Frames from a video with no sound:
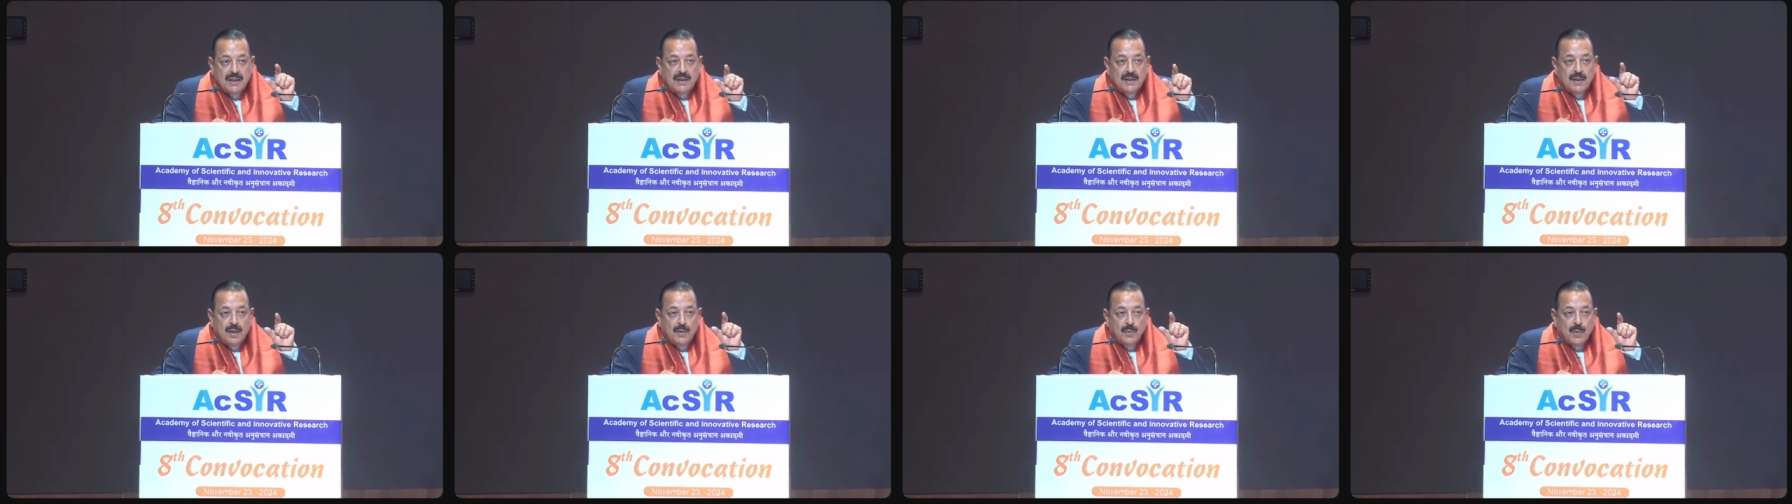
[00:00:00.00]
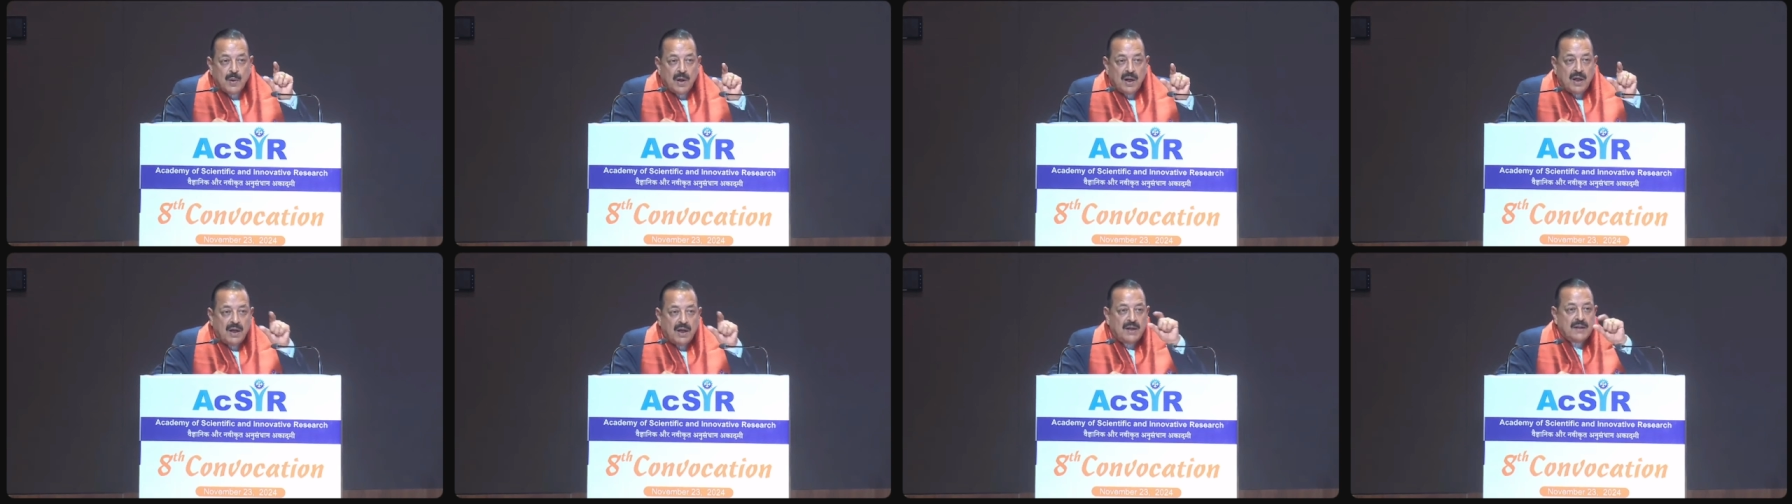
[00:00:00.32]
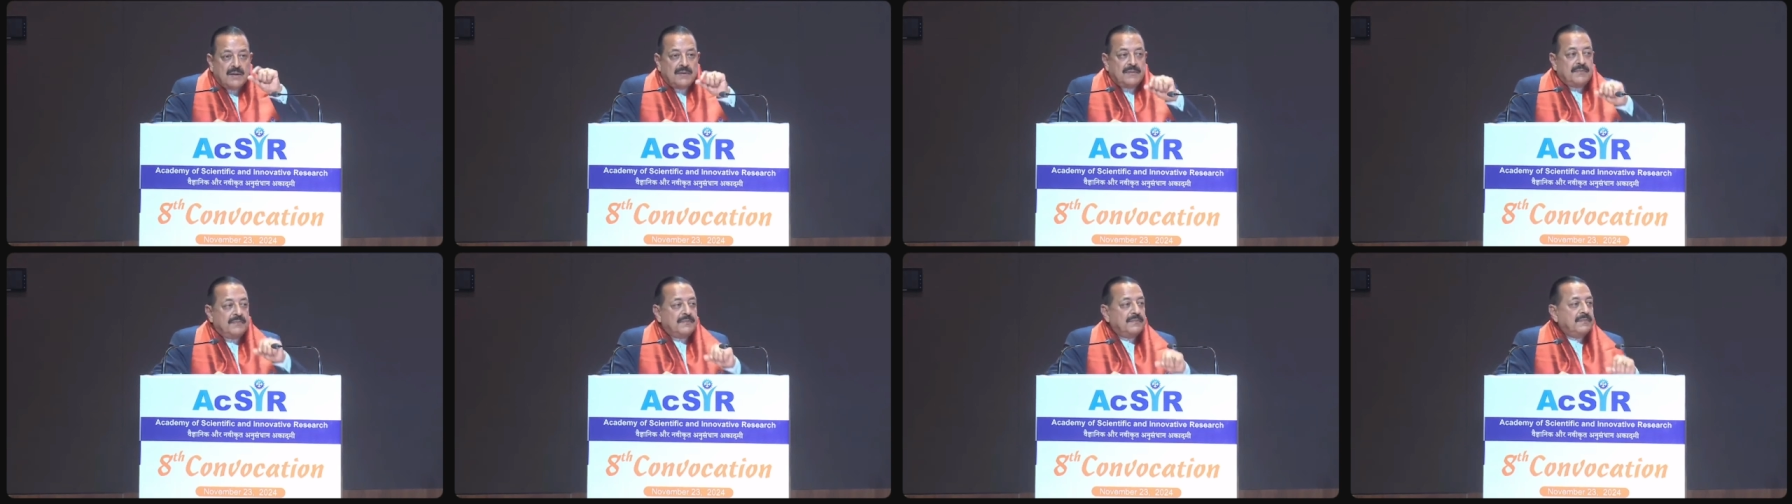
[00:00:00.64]
in the world.
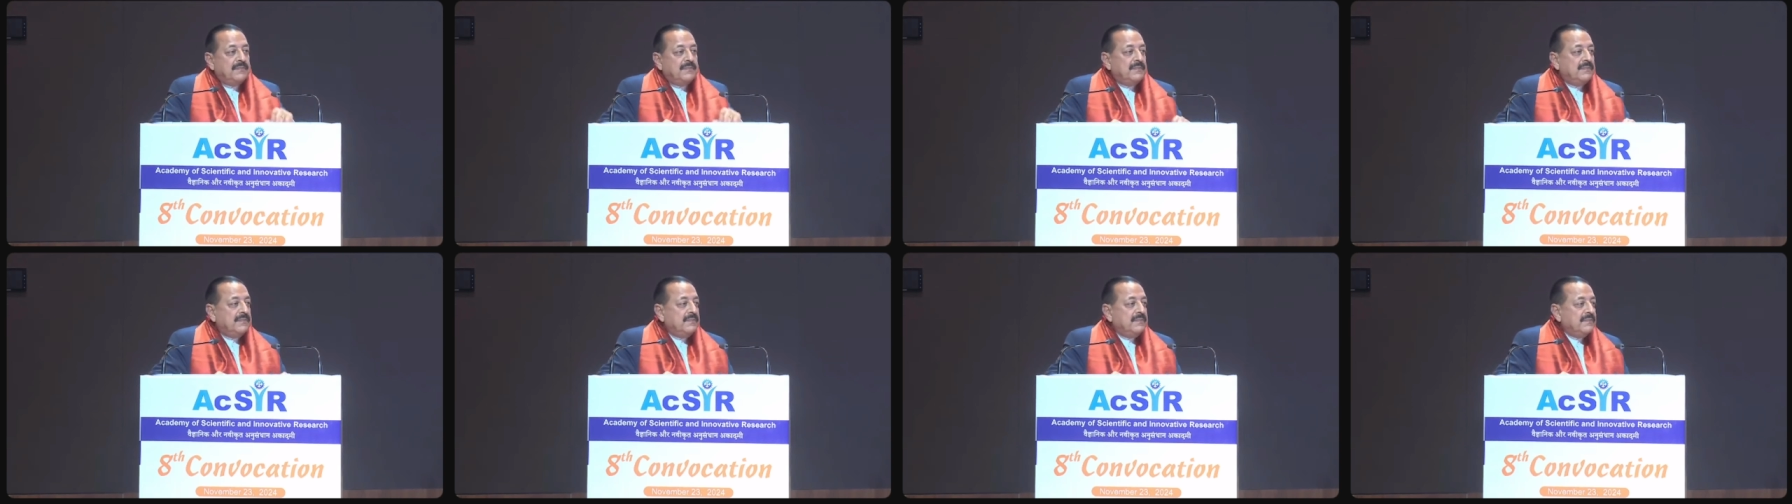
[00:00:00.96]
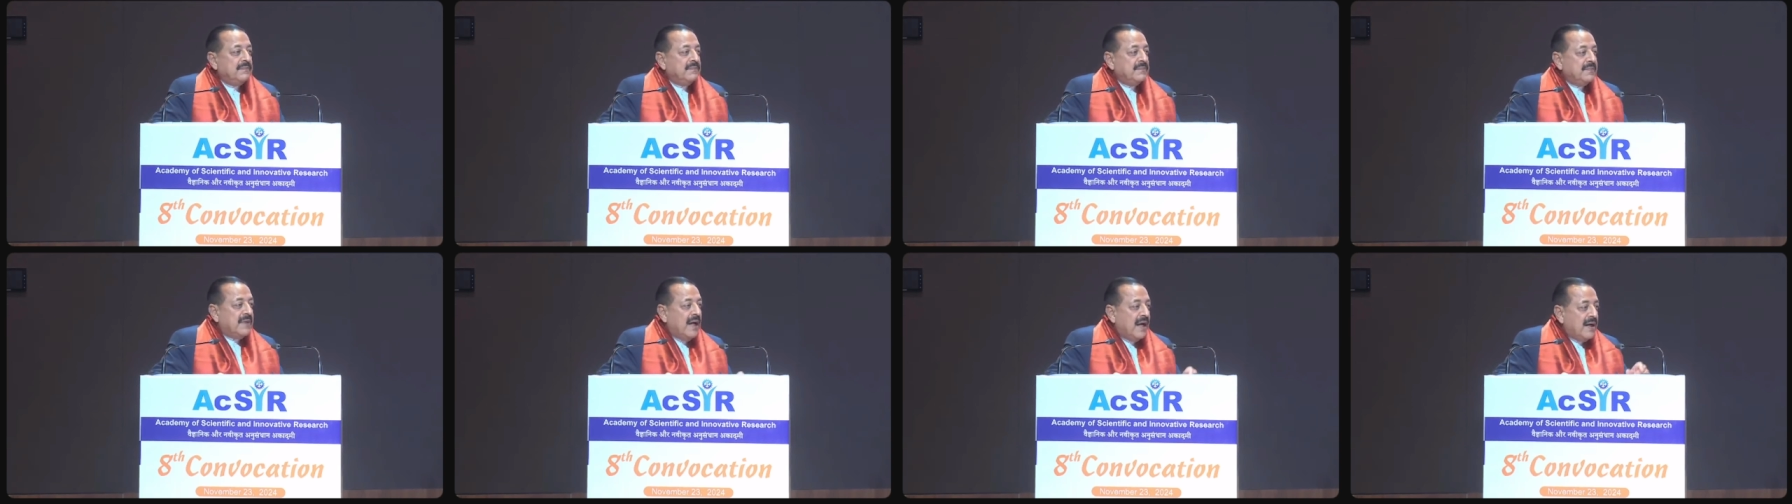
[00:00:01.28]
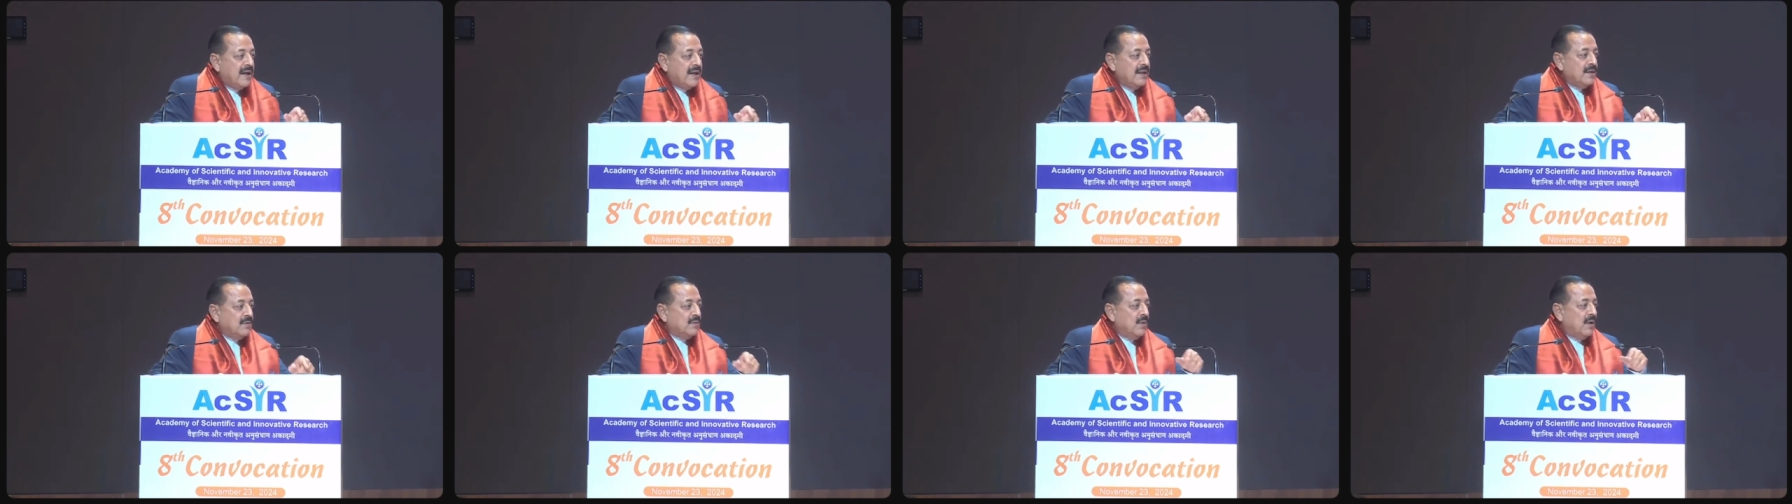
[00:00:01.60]

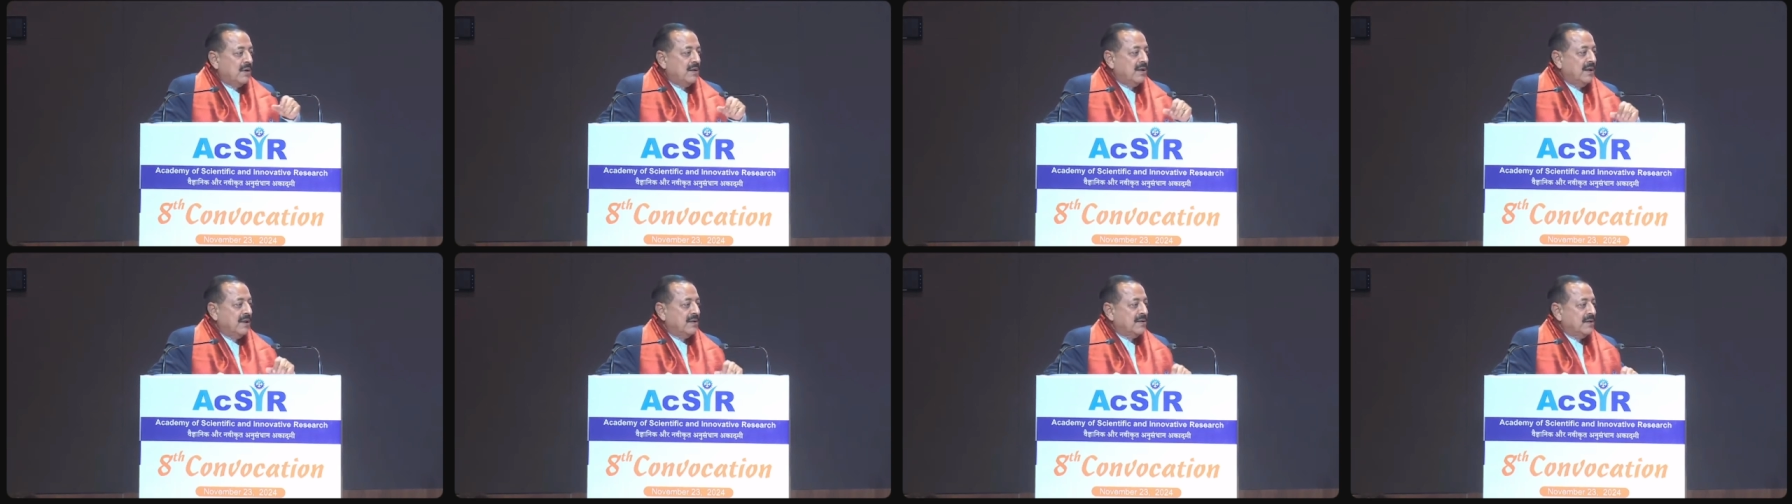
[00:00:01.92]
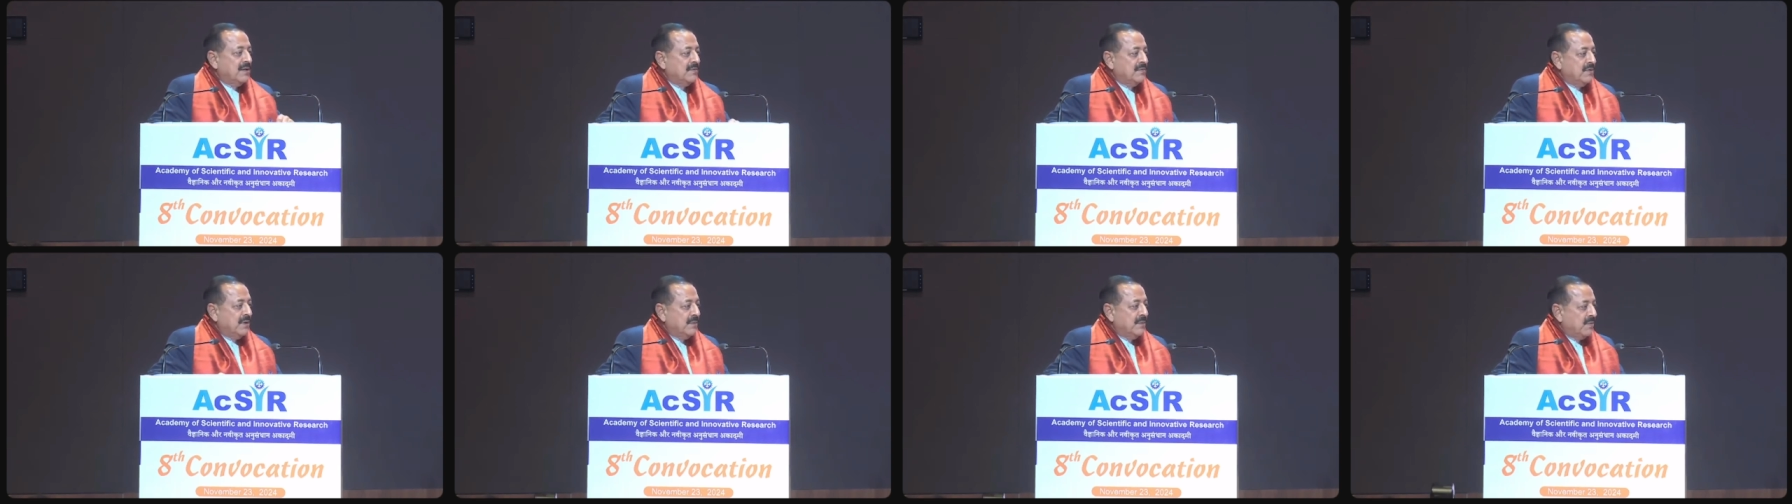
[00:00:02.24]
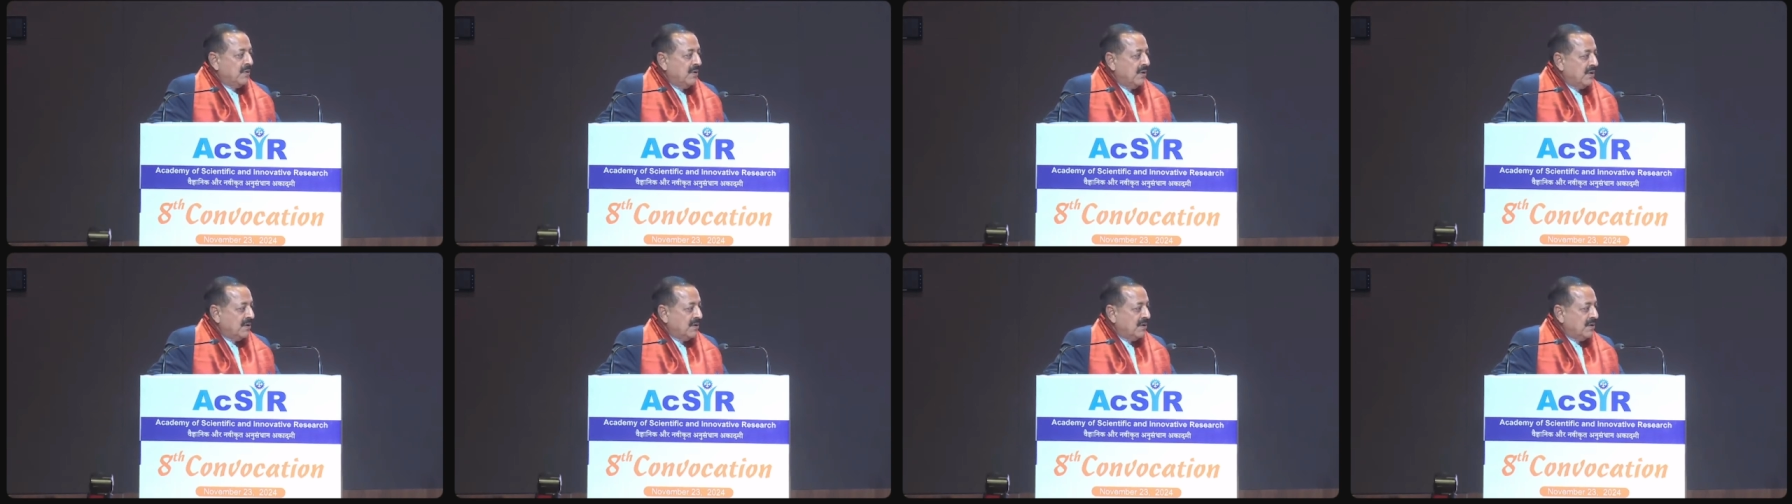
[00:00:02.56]
That is what deserves it.